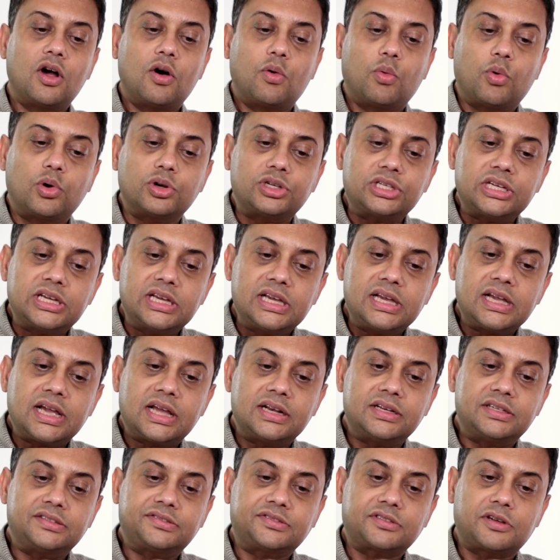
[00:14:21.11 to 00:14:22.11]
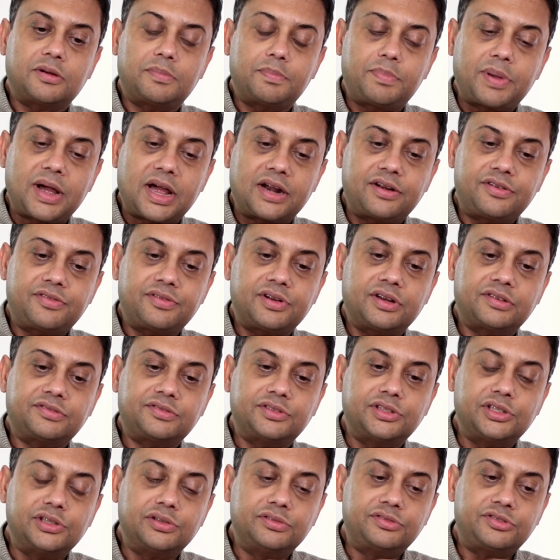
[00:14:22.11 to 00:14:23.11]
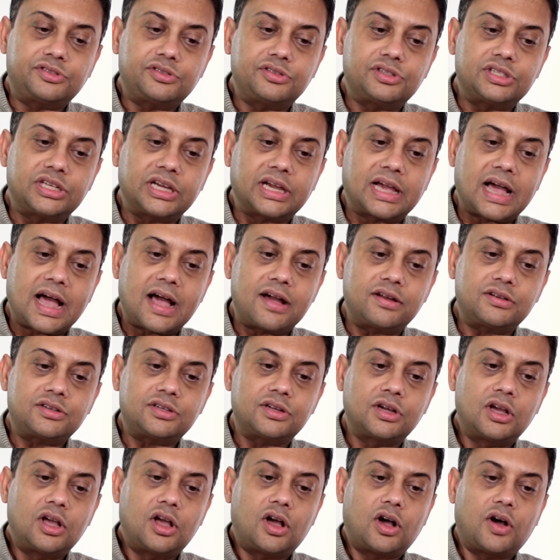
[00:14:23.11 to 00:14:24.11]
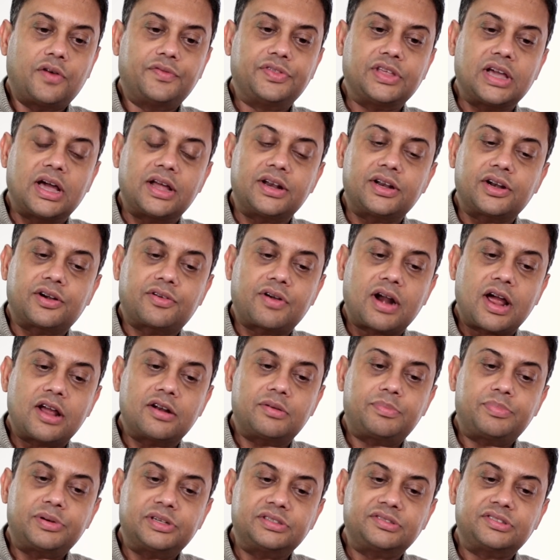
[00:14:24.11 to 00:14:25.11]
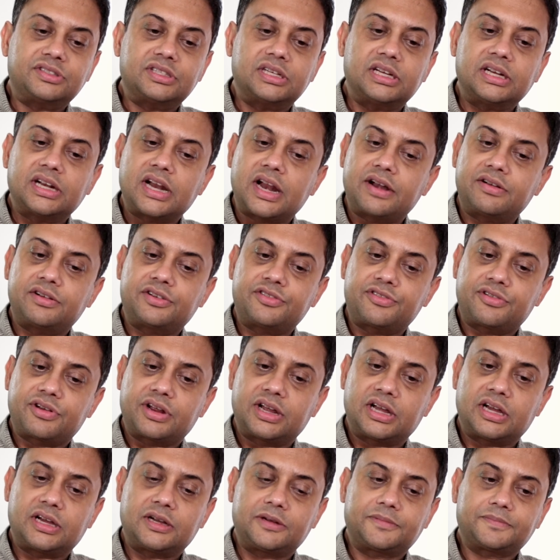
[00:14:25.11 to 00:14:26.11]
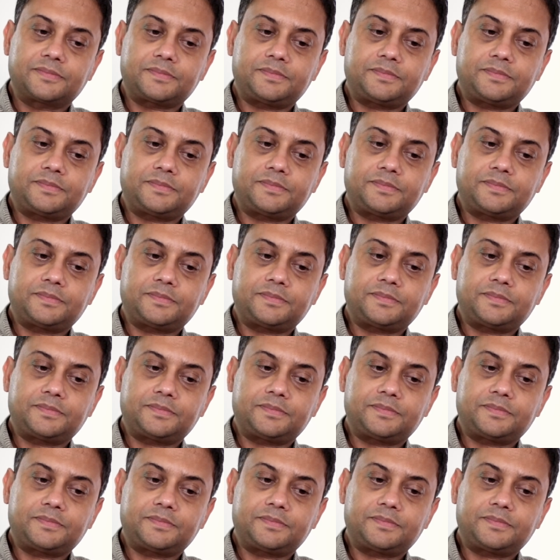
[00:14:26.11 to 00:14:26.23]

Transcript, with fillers: what he and his compatriots used to dig out of the underground prison in Eritrea.